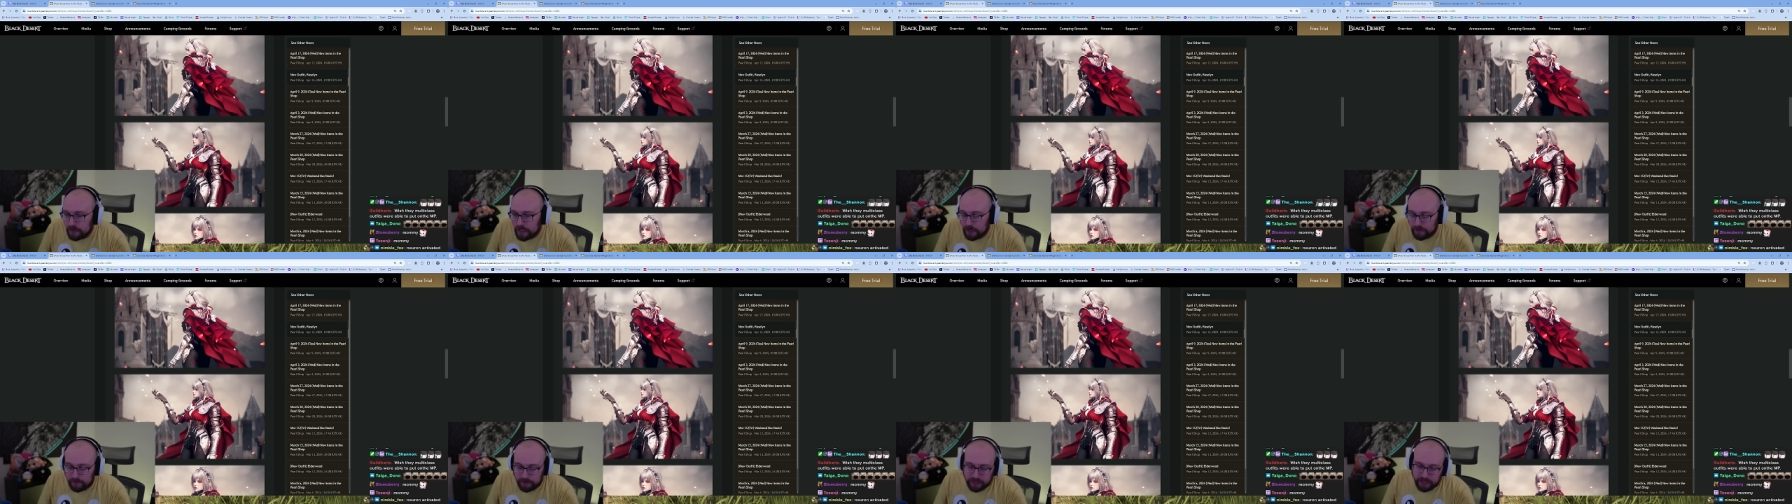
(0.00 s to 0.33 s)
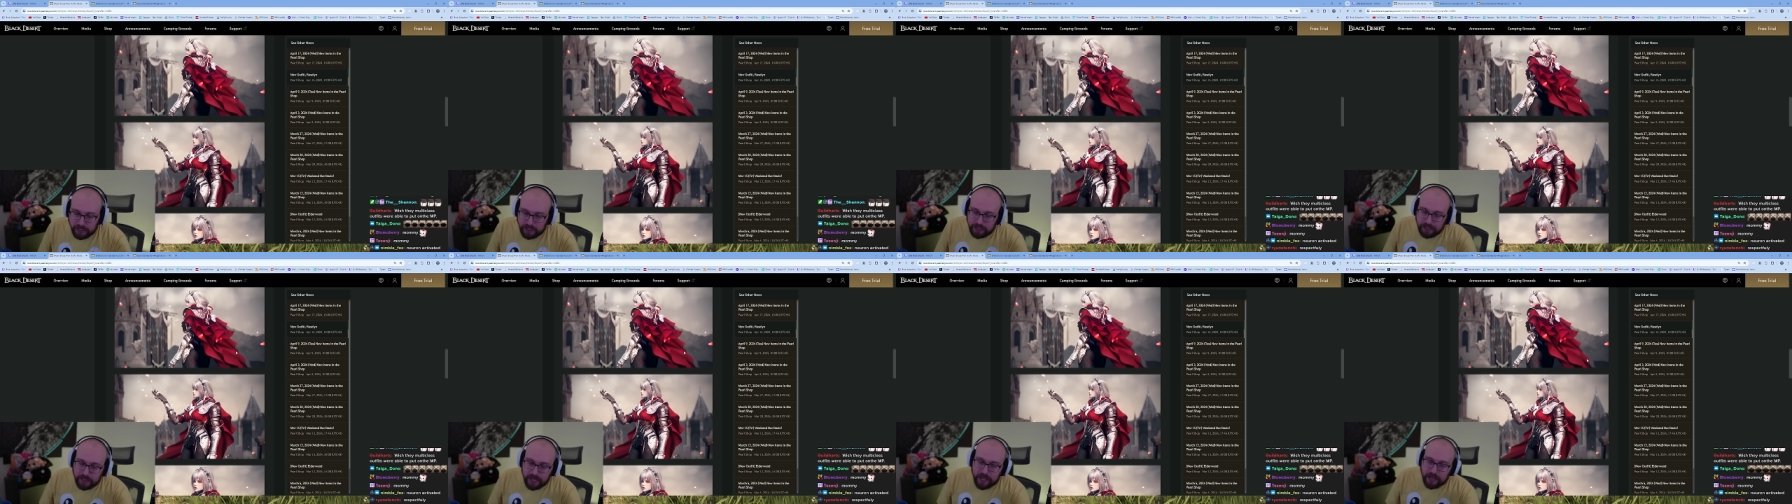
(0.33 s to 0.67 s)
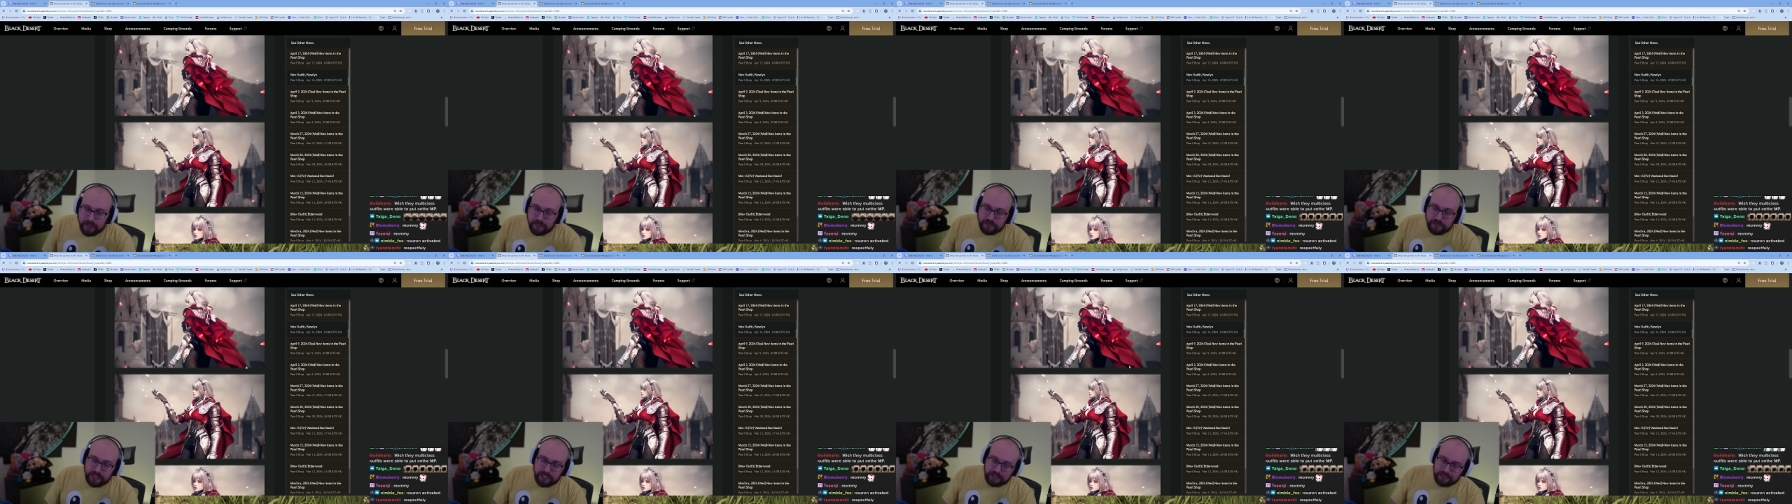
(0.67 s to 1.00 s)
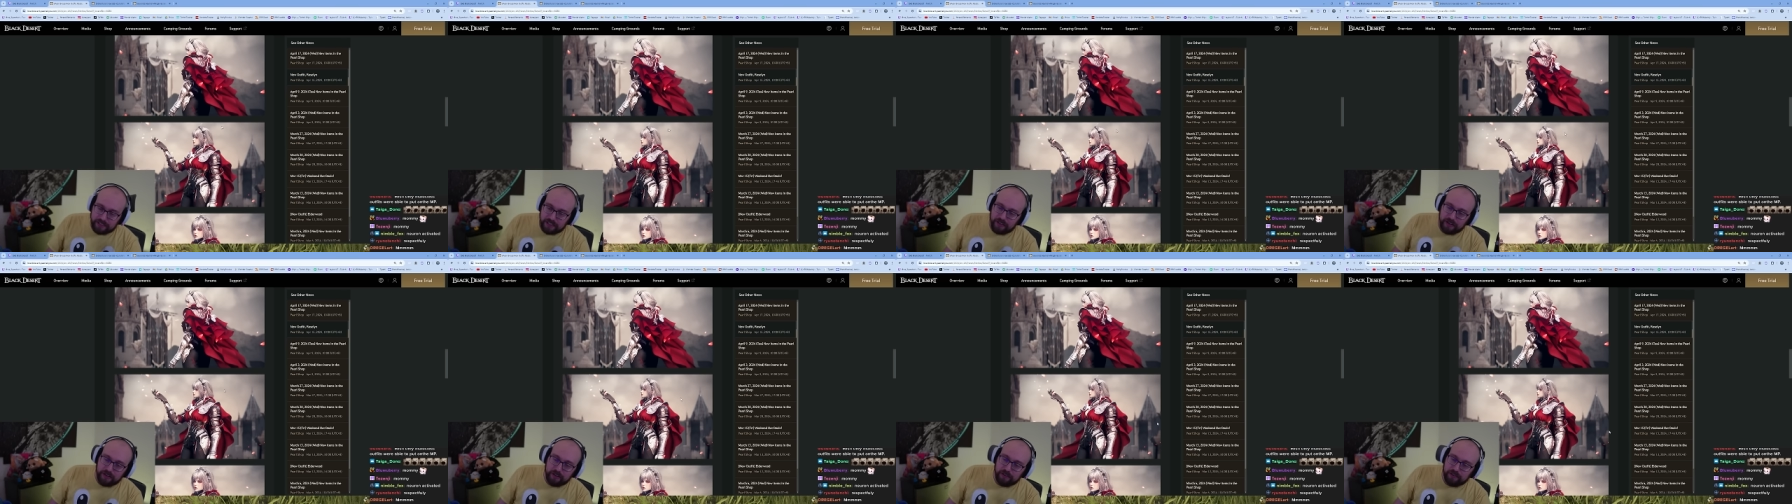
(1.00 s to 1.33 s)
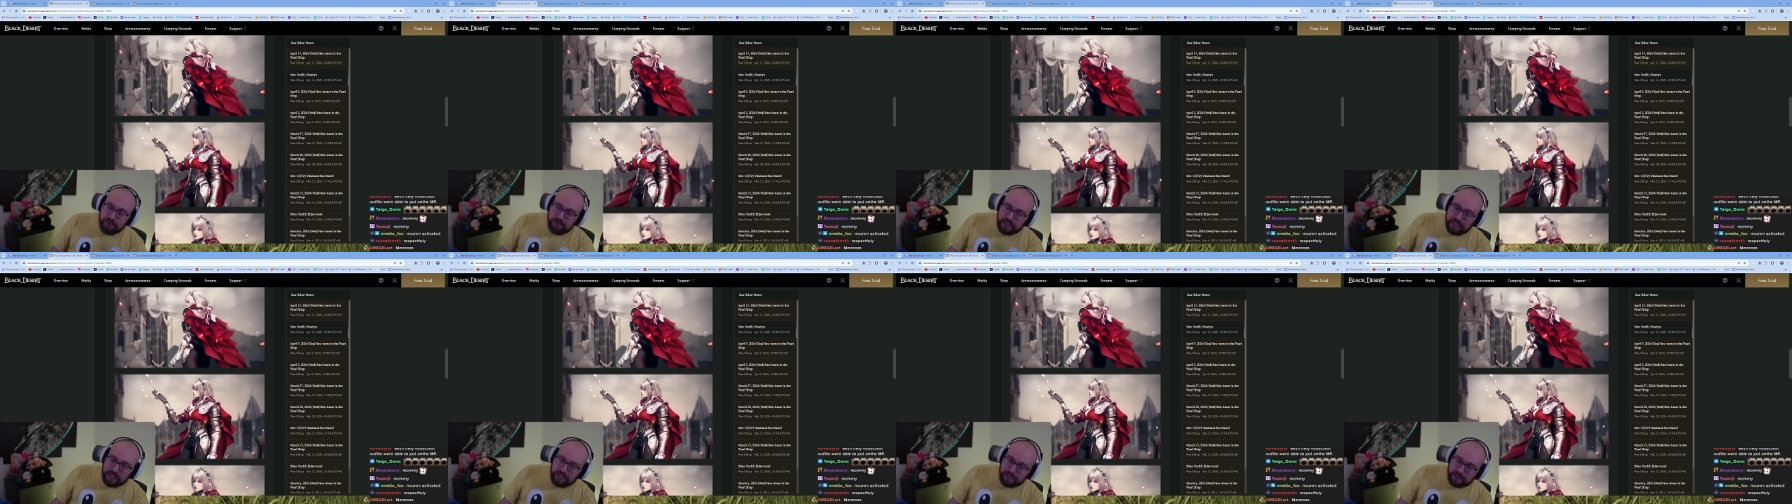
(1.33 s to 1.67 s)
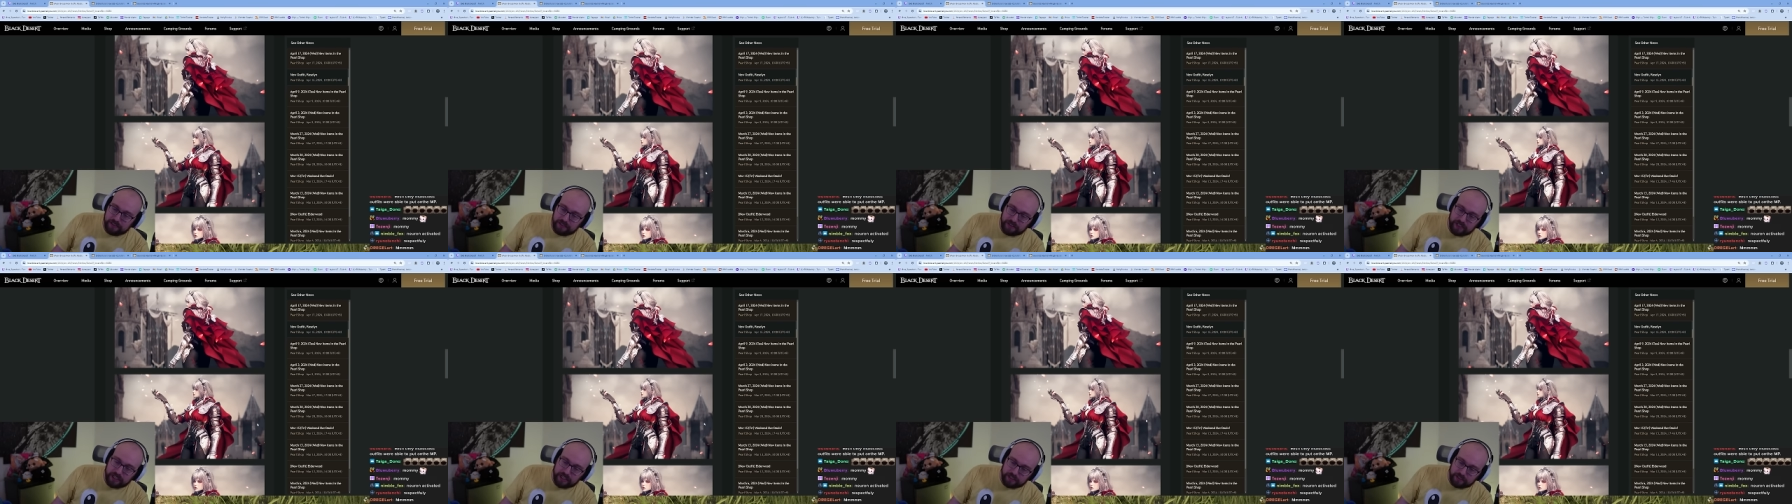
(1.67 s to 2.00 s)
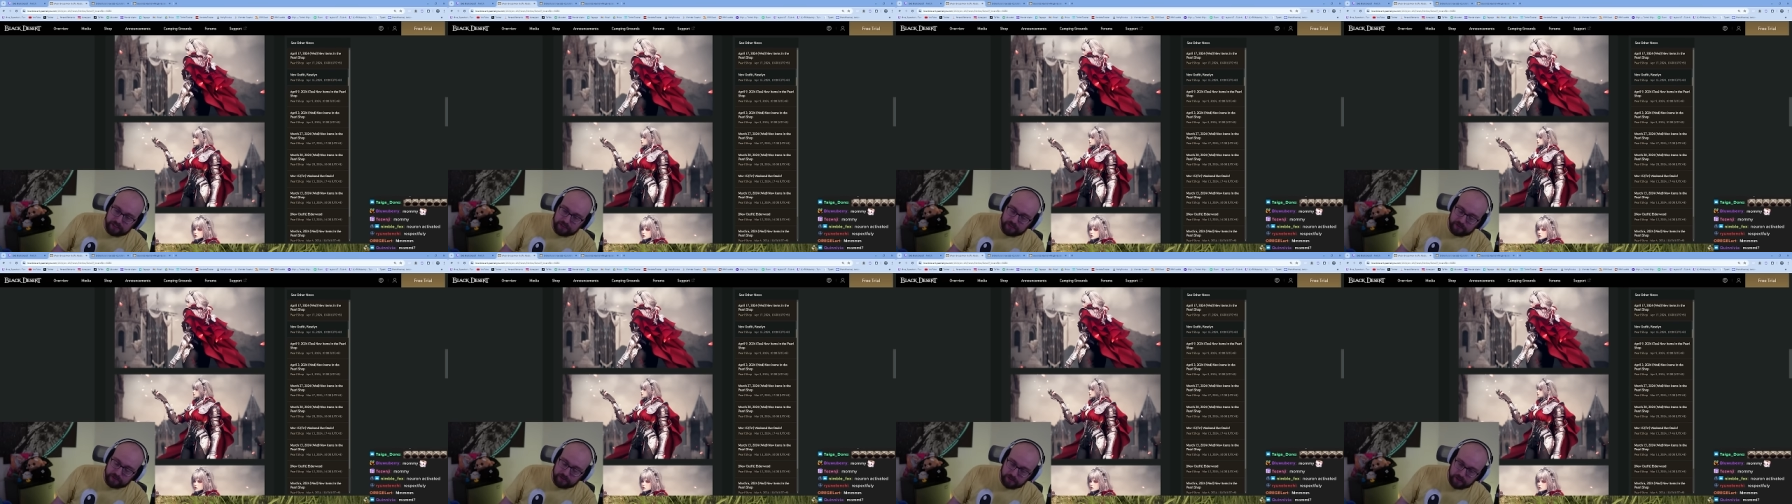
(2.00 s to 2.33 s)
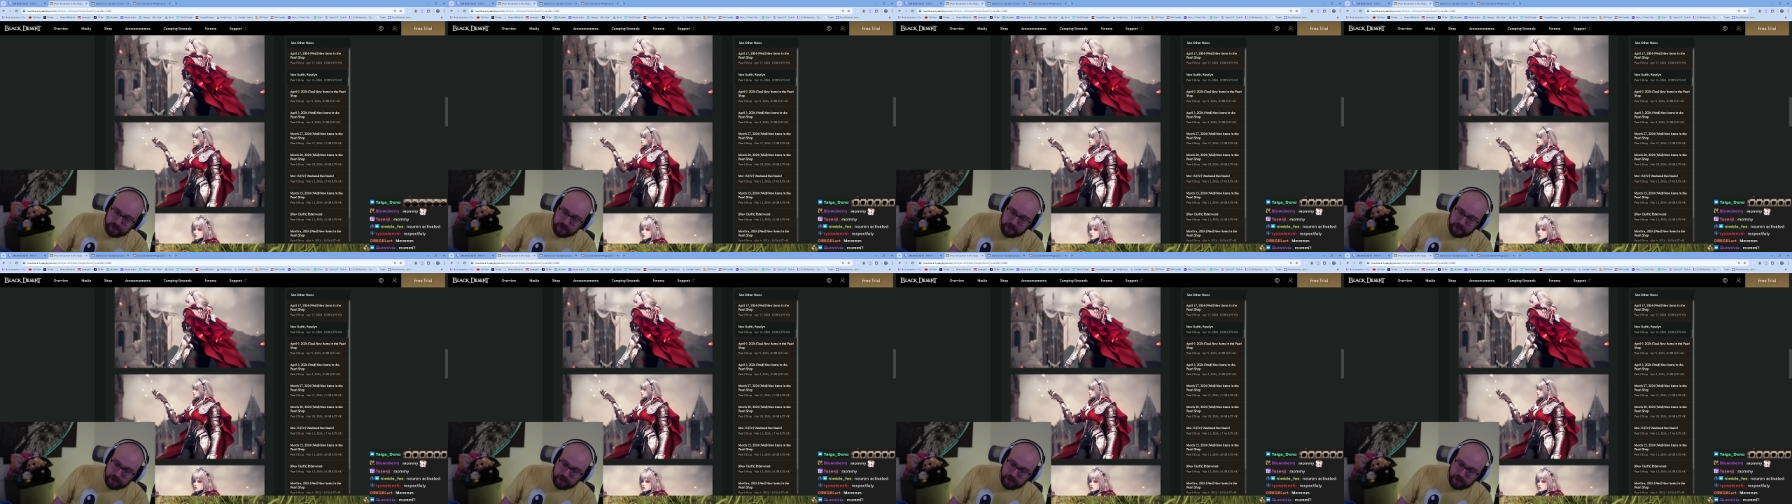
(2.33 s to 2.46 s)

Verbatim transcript: really nailed. That's the oh, that's that's